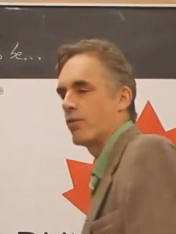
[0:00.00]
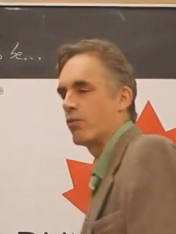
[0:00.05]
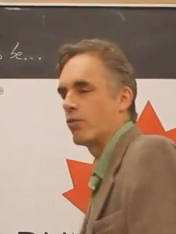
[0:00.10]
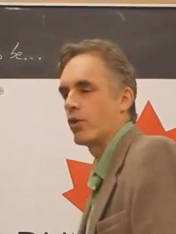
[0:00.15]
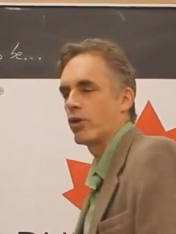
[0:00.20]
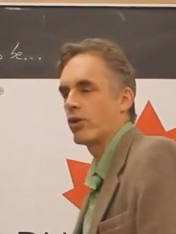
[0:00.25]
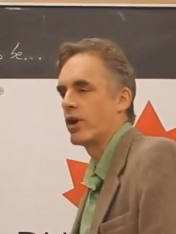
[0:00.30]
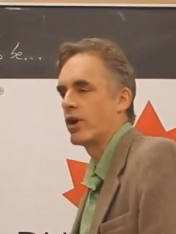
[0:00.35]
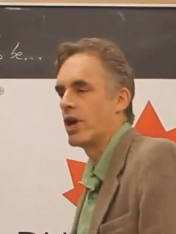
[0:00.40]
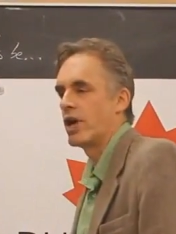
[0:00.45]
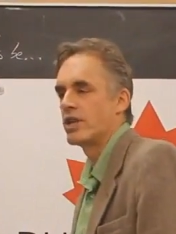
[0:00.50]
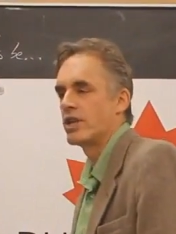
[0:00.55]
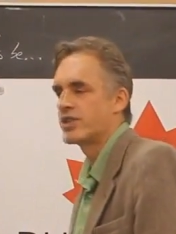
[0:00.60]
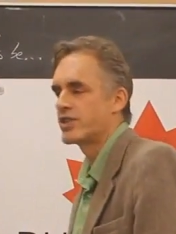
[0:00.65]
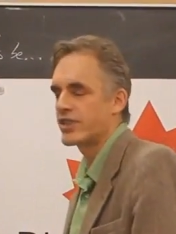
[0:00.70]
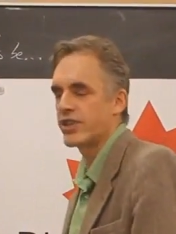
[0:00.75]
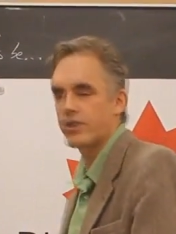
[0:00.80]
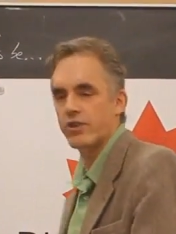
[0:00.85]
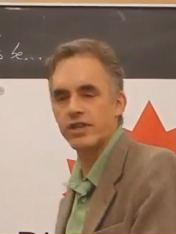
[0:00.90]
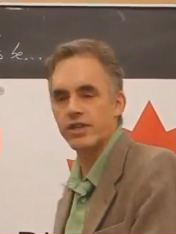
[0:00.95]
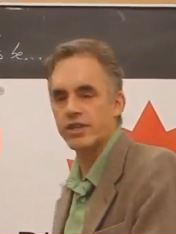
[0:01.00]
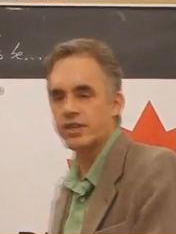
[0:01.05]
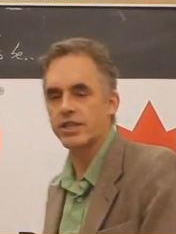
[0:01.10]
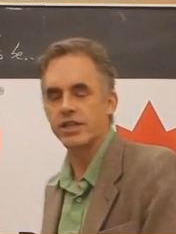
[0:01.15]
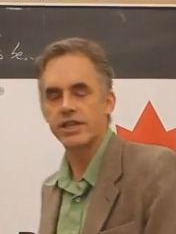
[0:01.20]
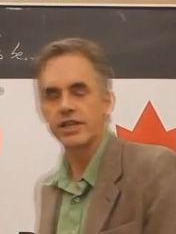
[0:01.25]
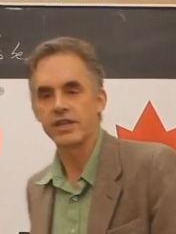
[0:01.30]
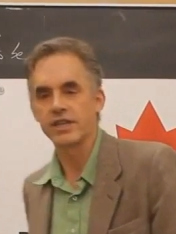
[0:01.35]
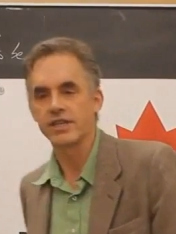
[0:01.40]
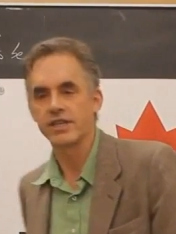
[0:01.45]
that we're
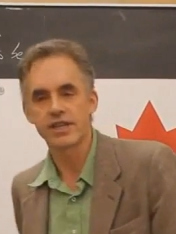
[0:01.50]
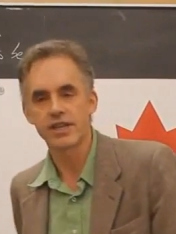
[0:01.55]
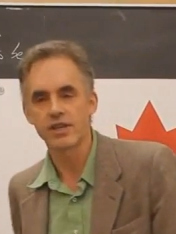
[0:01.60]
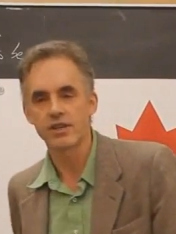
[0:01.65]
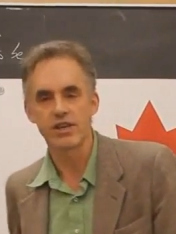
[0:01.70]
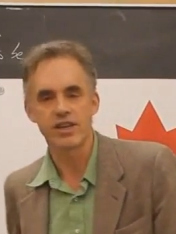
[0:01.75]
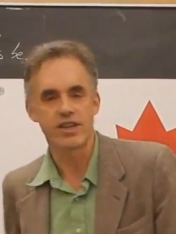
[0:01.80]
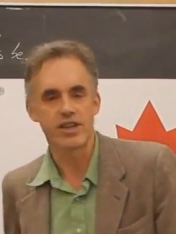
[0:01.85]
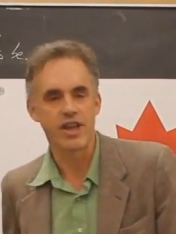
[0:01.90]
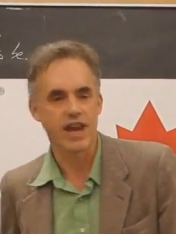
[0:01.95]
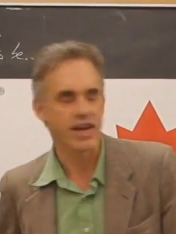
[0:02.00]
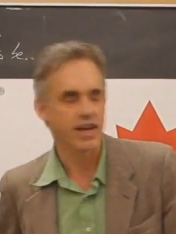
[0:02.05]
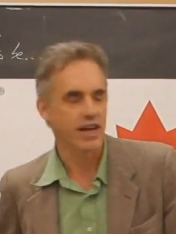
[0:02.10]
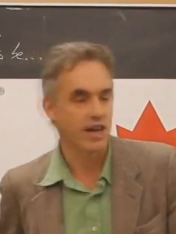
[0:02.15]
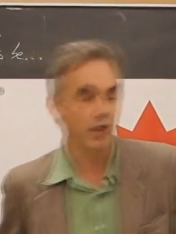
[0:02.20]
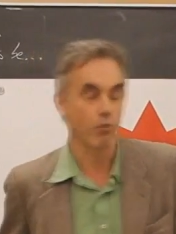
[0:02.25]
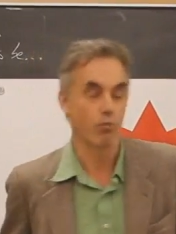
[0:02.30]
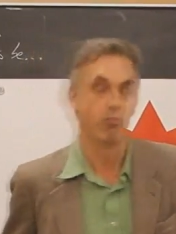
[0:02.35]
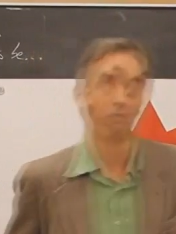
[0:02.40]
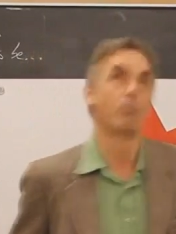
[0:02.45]
seriously considering that, and